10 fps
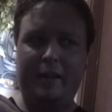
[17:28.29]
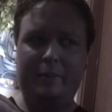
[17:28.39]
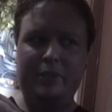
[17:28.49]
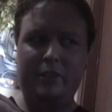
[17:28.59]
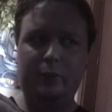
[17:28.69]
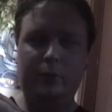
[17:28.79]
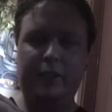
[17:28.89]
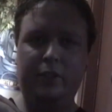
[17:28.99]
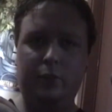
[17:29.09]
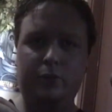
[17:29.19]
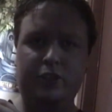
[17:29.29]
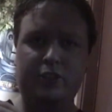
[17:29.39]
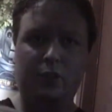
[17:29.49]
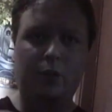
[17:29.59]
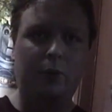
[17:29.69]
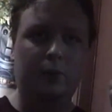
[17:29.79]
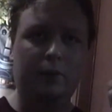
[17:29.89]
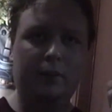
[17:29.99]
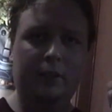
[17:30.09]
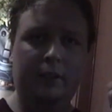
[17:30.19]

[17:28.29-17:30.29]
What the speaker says: absolutely no soul.